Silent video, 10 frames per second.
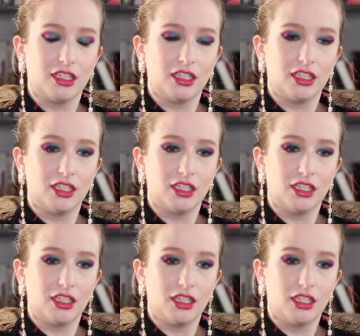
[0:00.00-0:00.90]

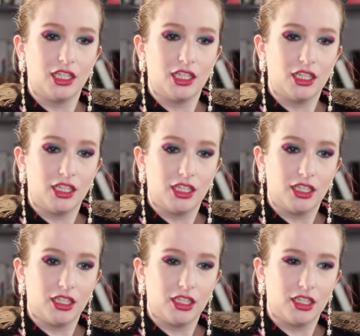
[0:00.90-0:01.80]

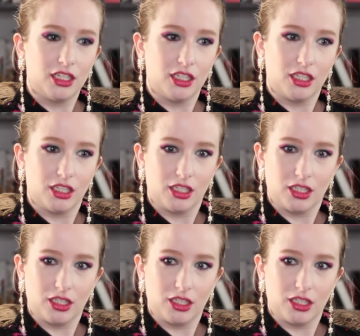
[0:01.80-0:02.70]

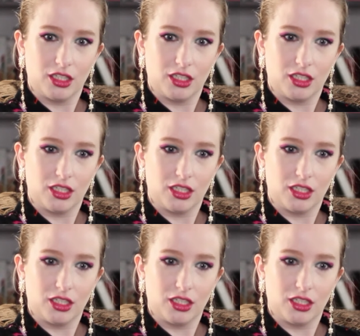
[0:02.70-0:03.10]
No one is speaking in this clip.